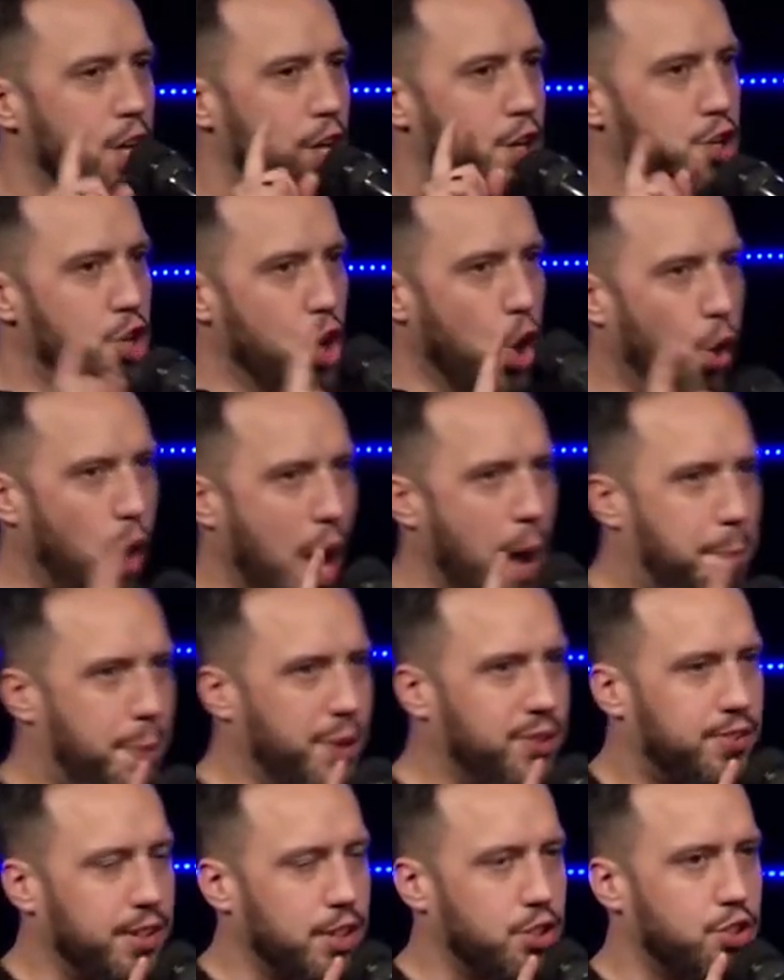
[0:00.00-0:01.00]
no
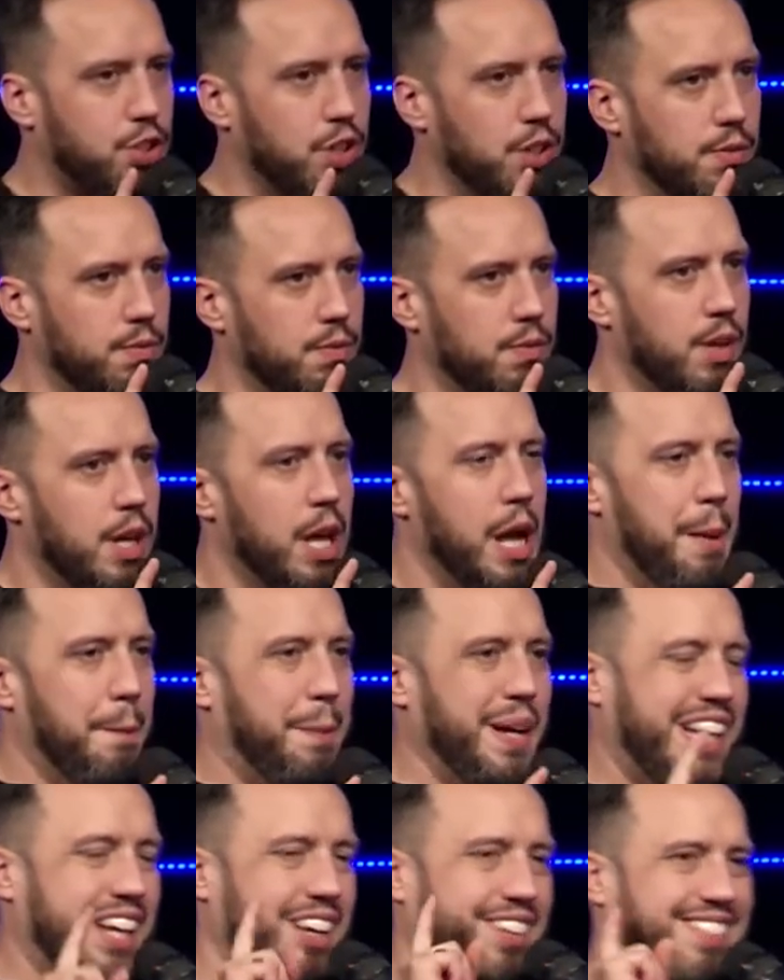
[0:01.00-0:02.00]
opposition,
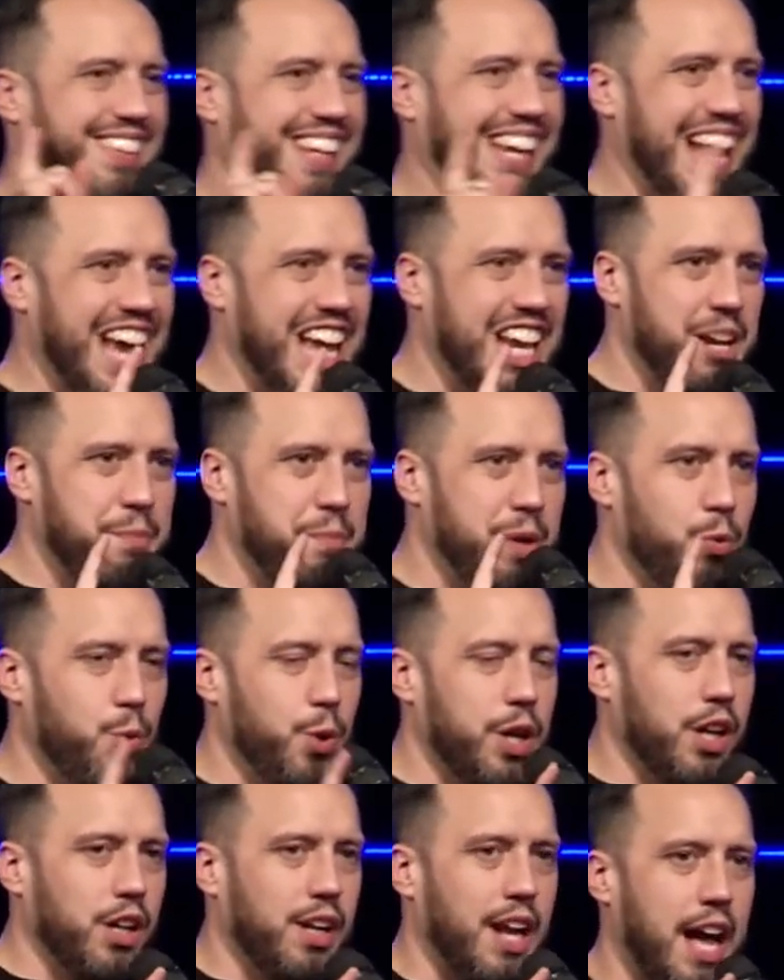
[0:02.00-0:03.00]
because the enemy
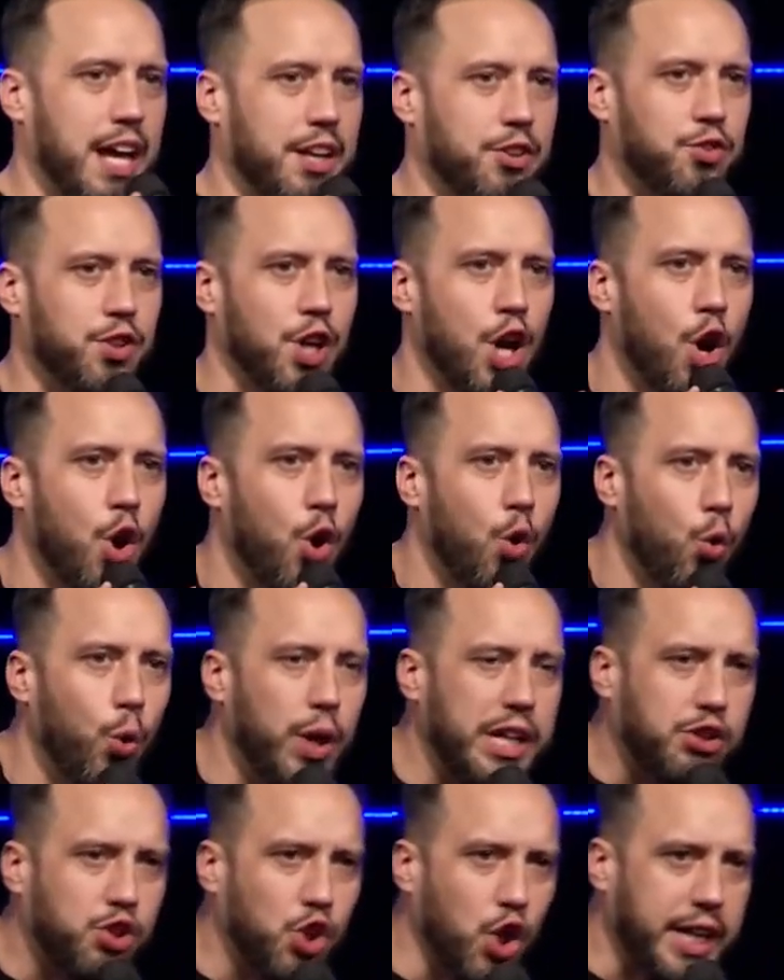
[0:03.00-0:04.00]
realized
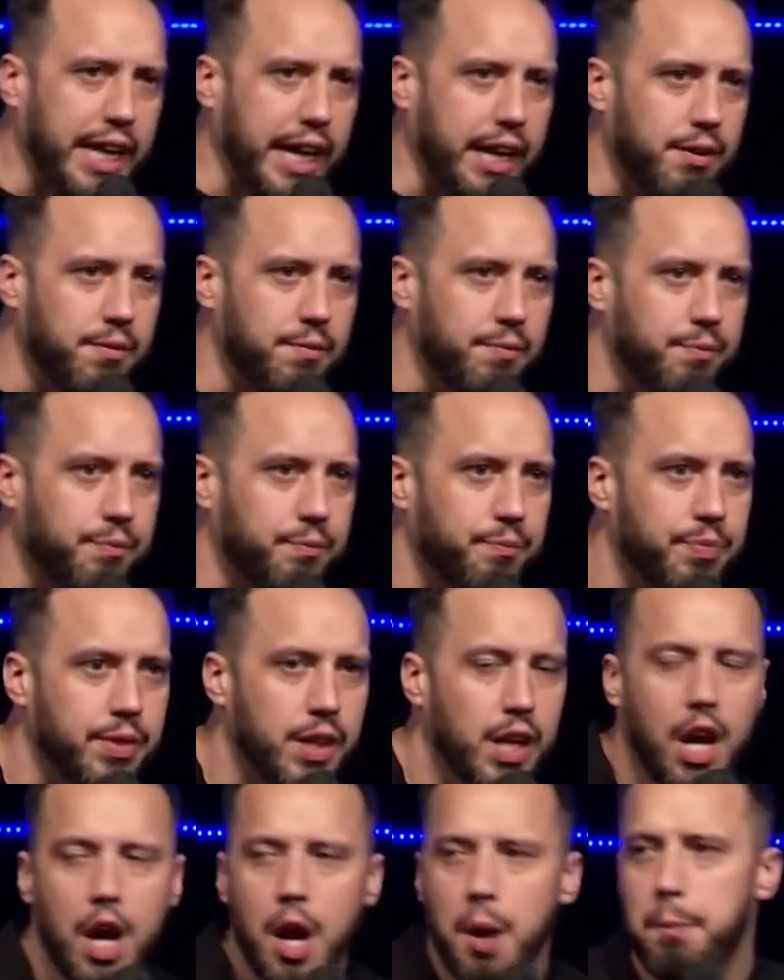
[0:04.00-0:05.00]
we took it,
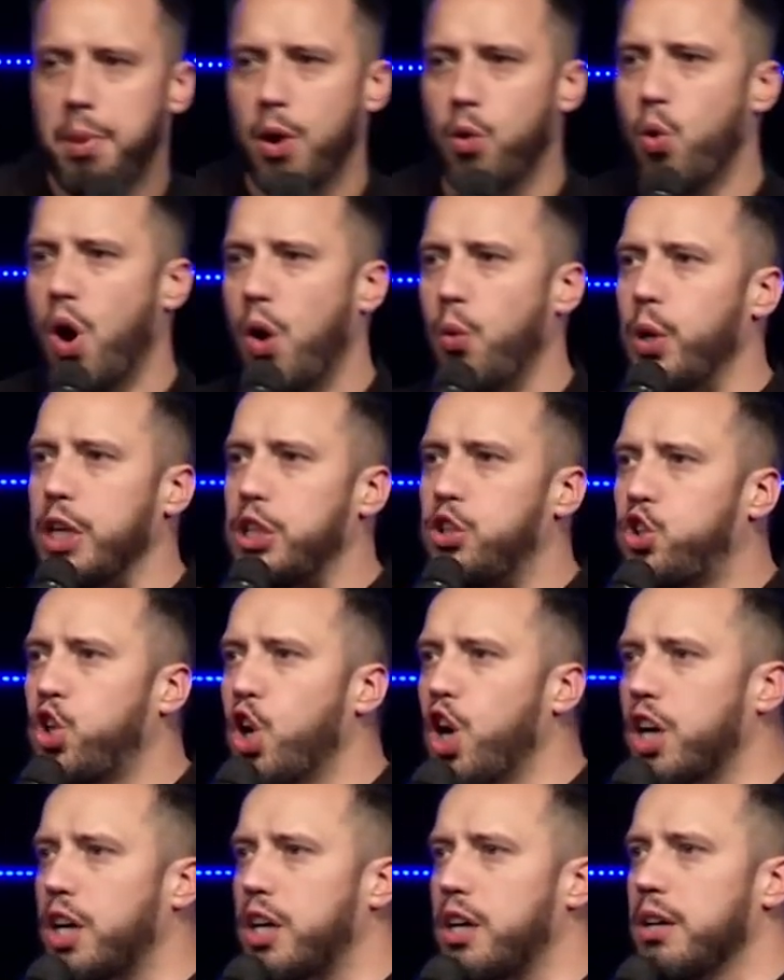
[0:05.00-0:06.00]
but what we
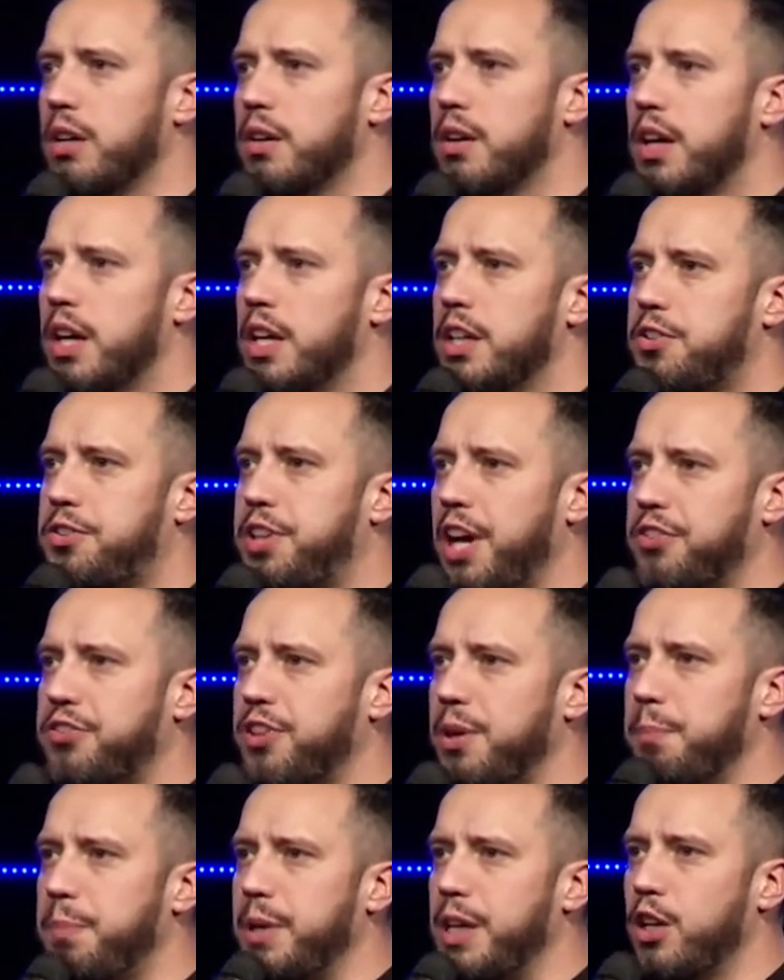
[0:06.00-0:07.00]
took
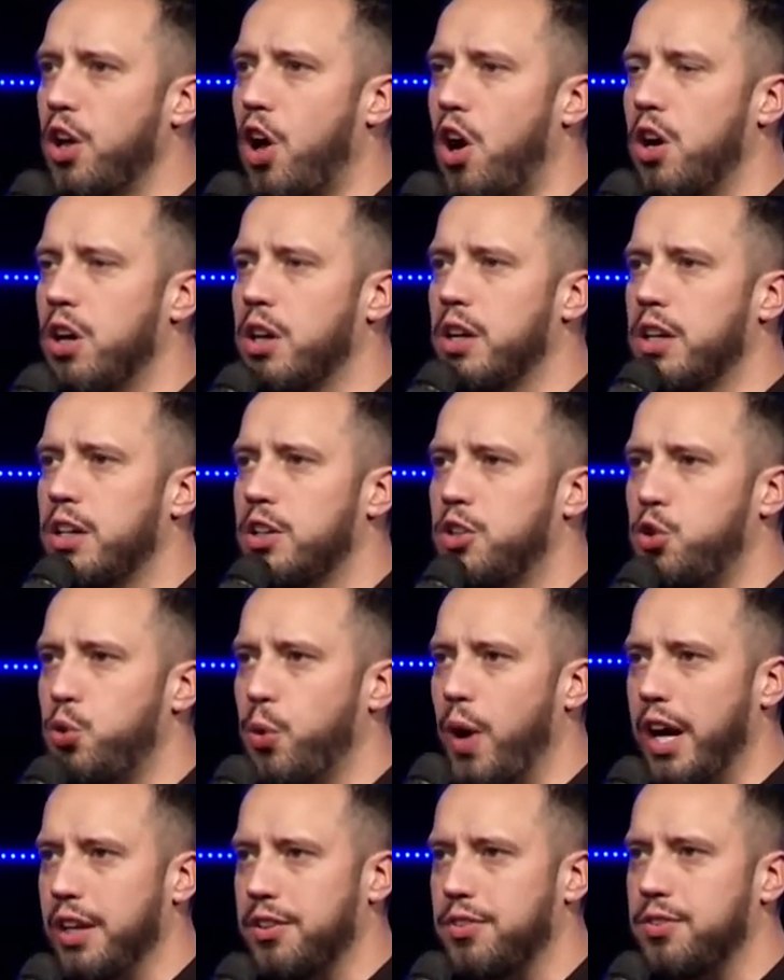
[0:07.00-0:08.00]
doesn't belong to
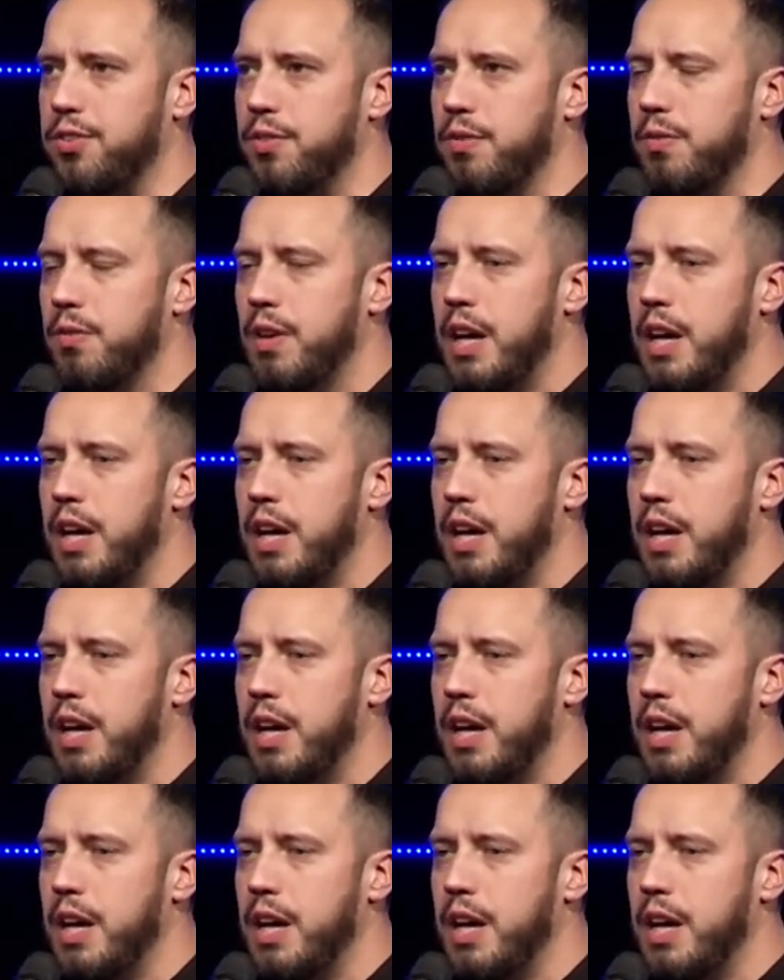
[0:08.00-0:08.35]
us.